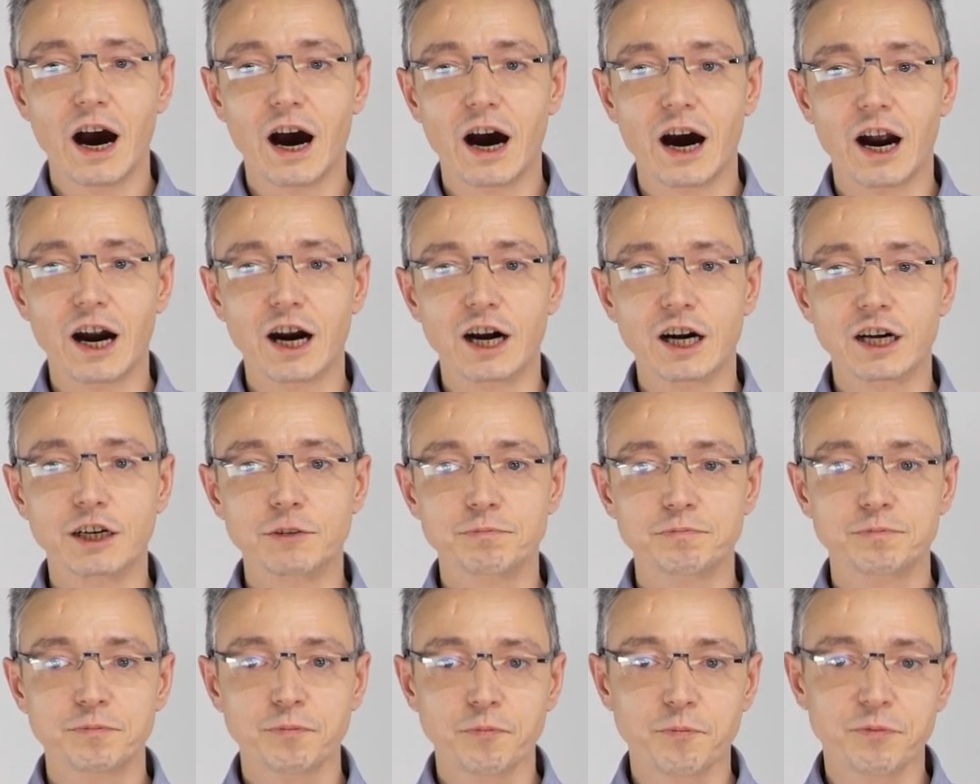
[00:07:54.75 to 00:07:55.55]

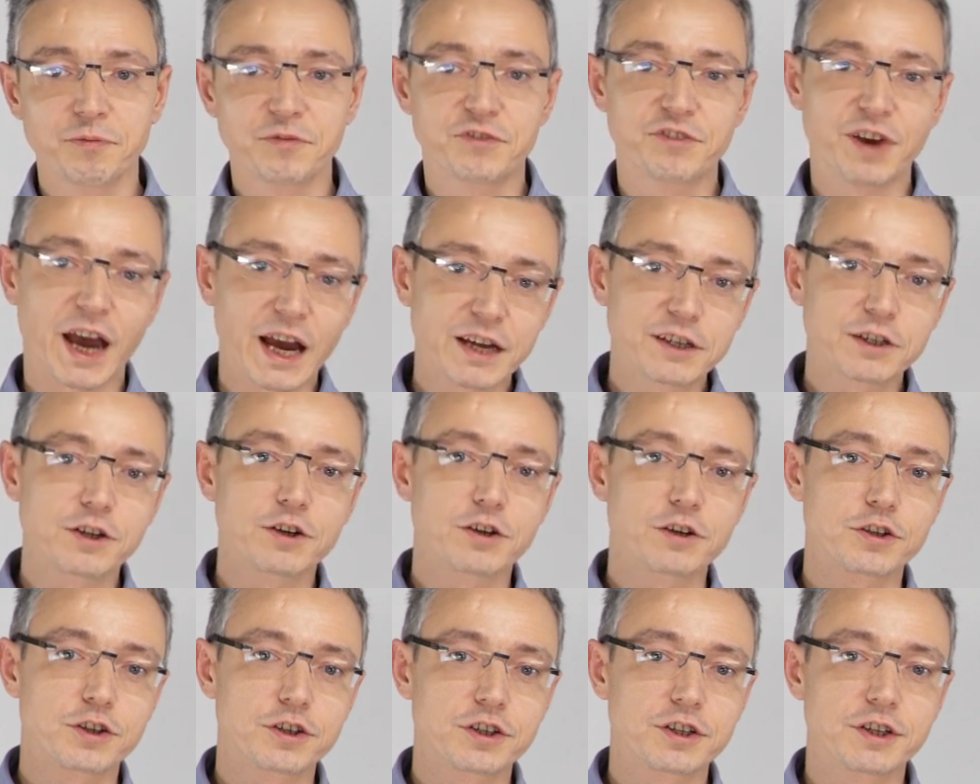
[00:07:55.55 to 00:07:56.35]
are
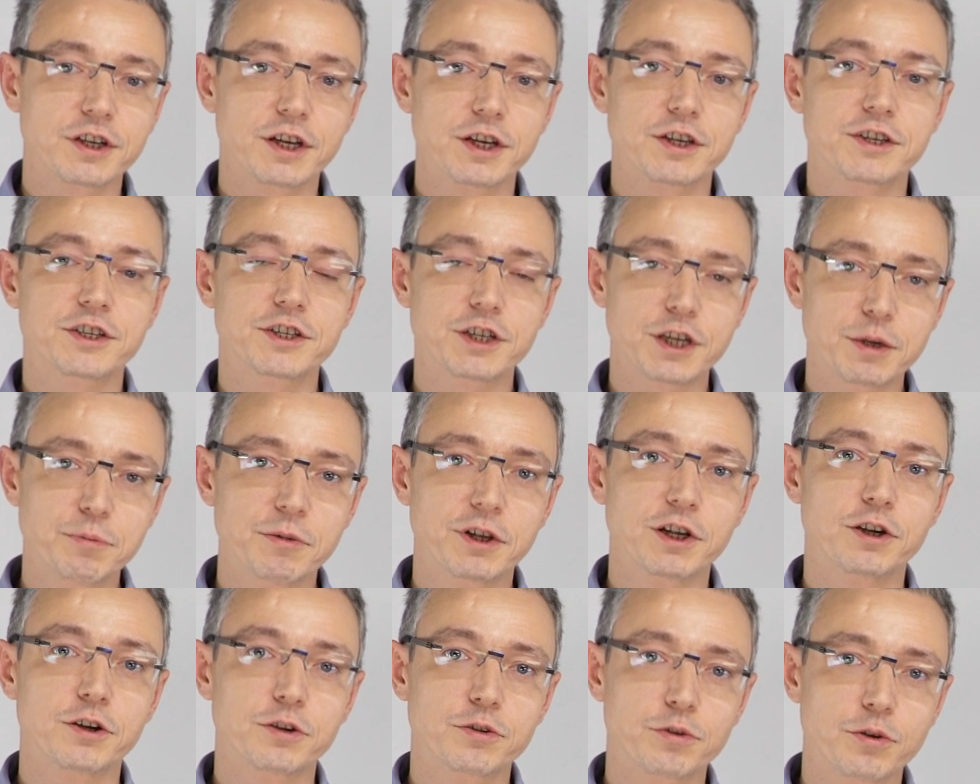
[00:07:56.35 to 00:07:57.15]
factors
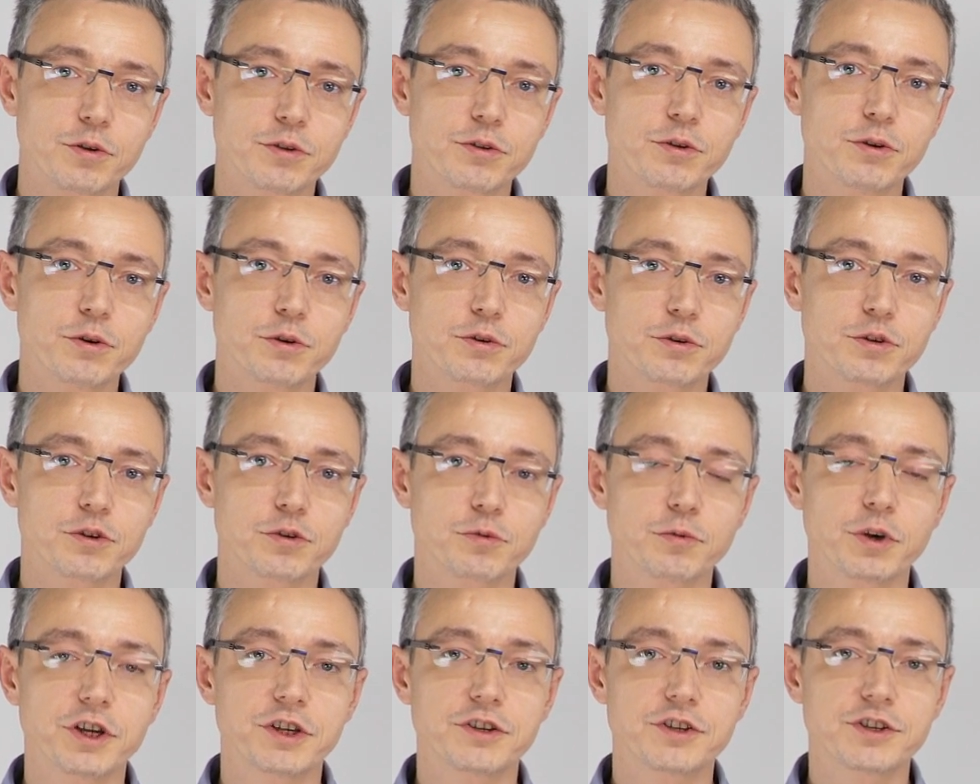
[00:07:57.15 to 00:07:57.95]
similar to those
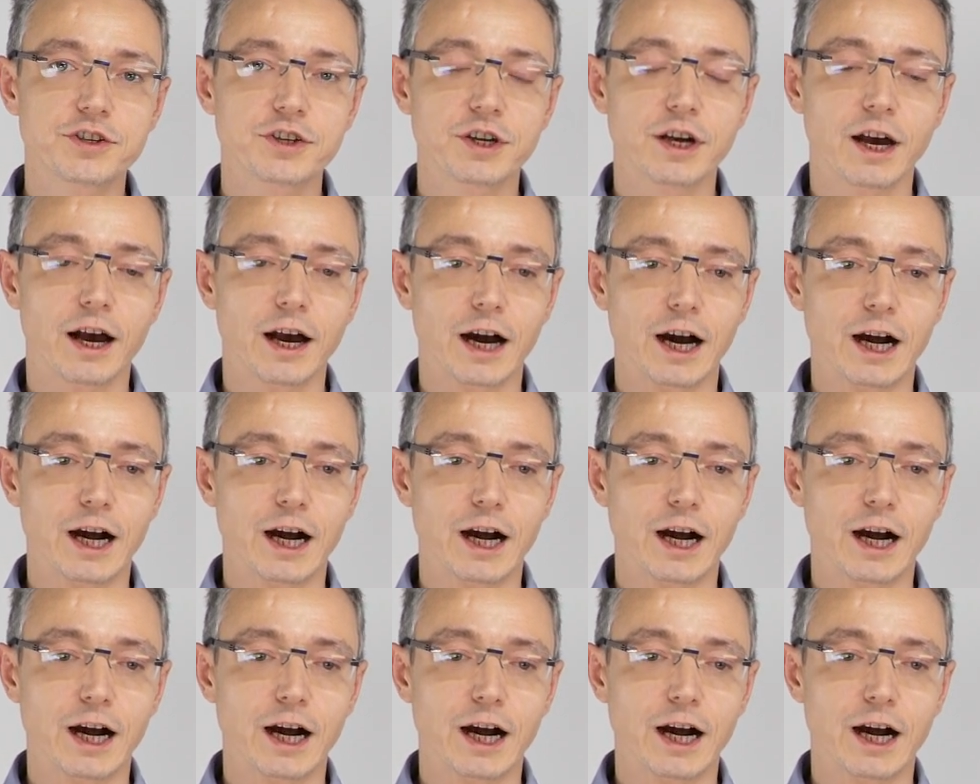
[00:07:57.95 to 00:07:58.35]
which